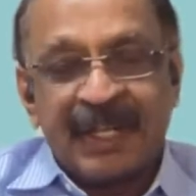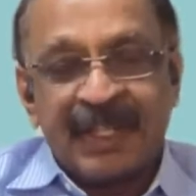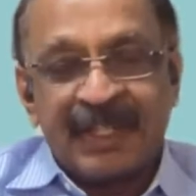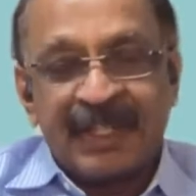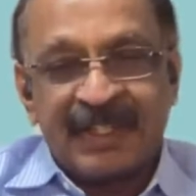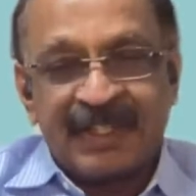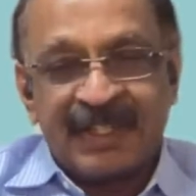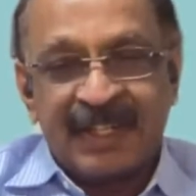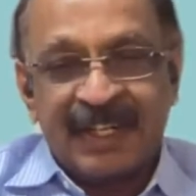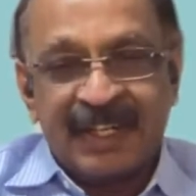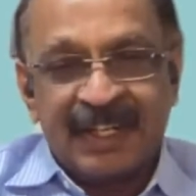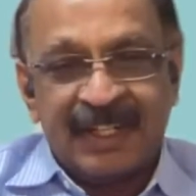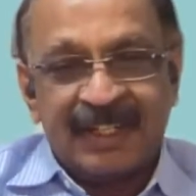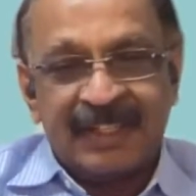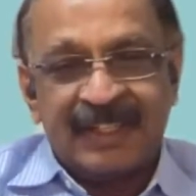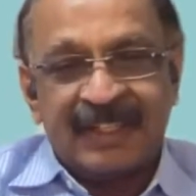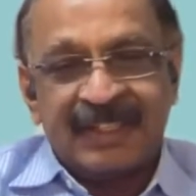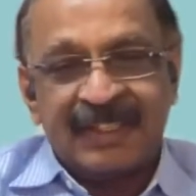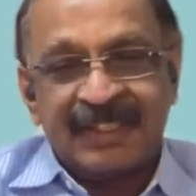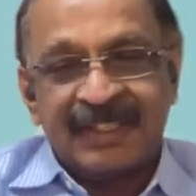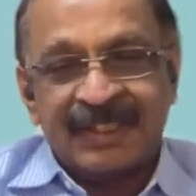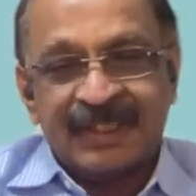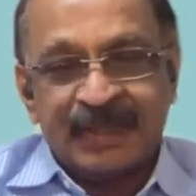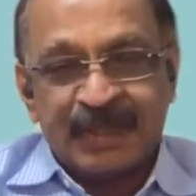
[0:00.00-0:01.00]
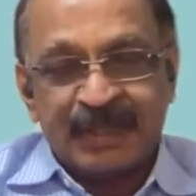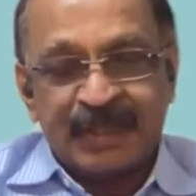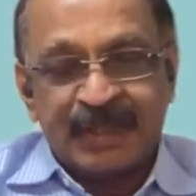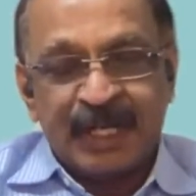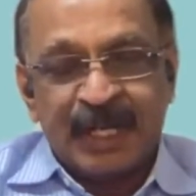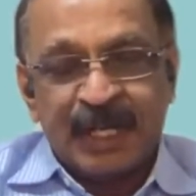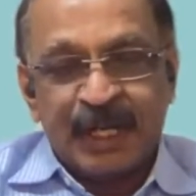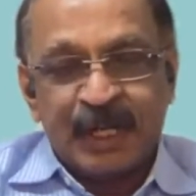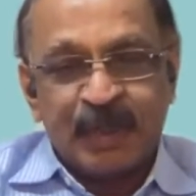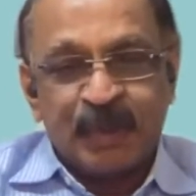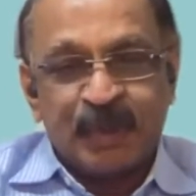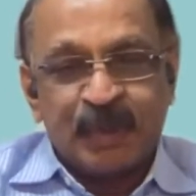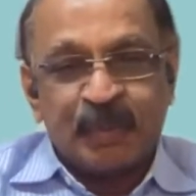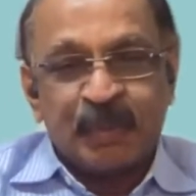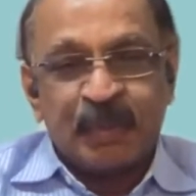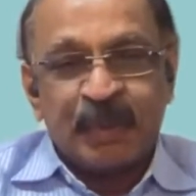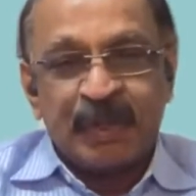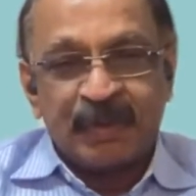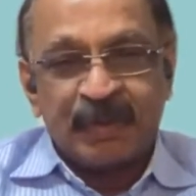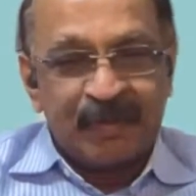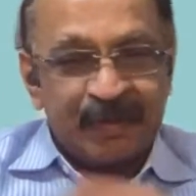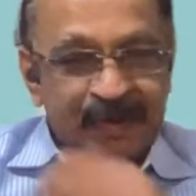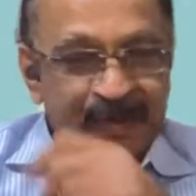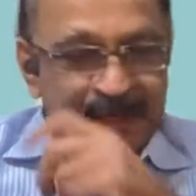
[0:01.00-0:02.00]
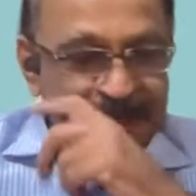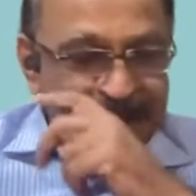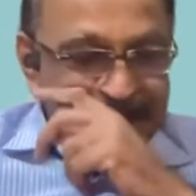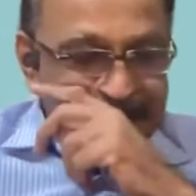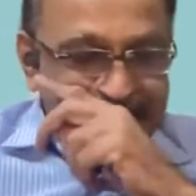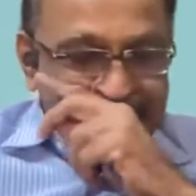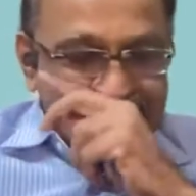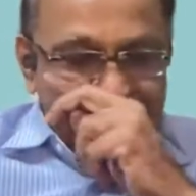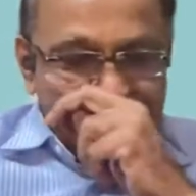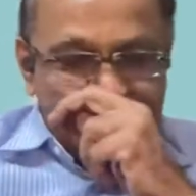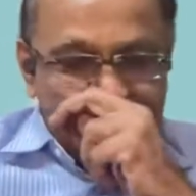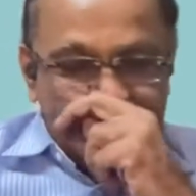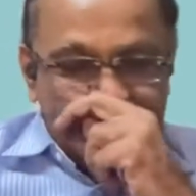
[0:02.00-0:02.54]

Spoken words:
excellent eye-opener for us.